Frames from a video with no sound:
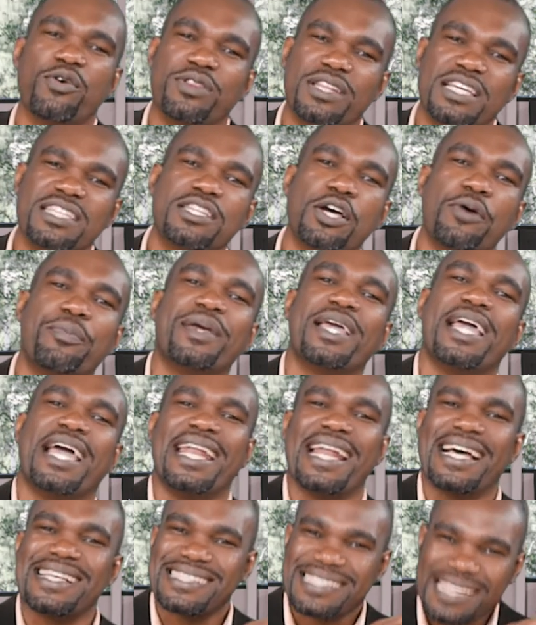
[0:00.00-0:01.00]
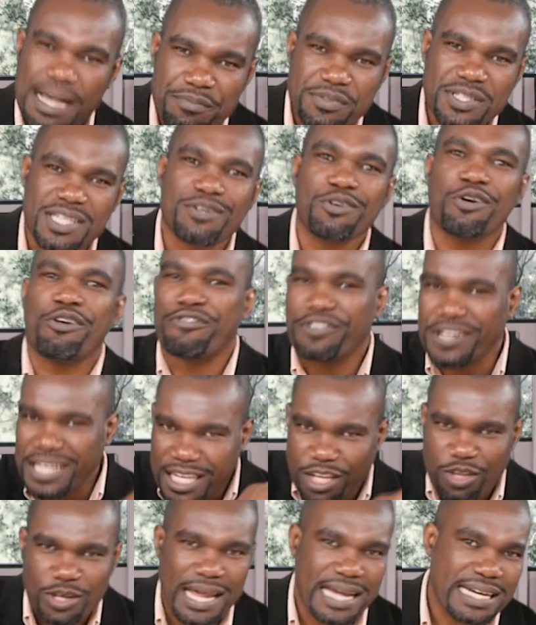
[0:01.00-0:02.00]
there shall be an assumption of
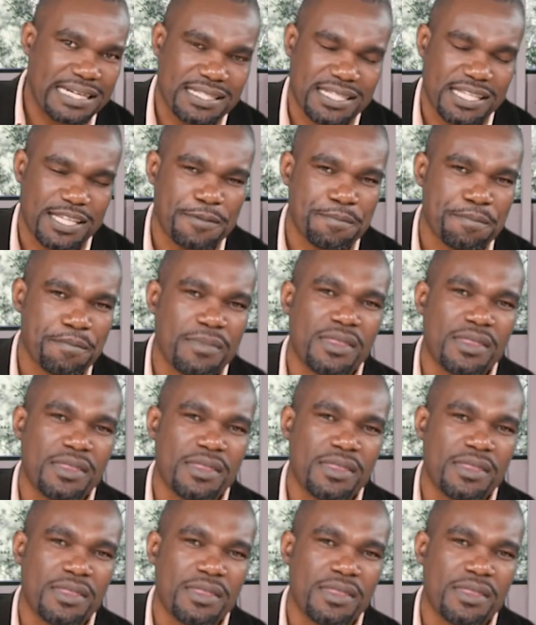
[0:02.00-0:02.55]
regularity.